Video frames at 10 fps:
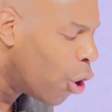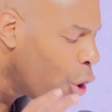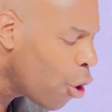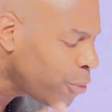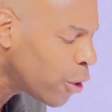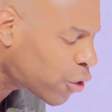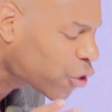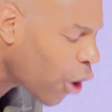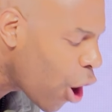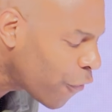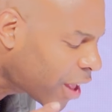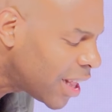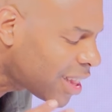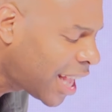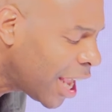whom you serve
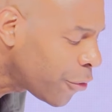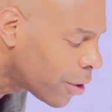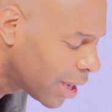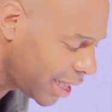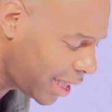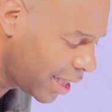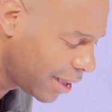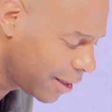continually,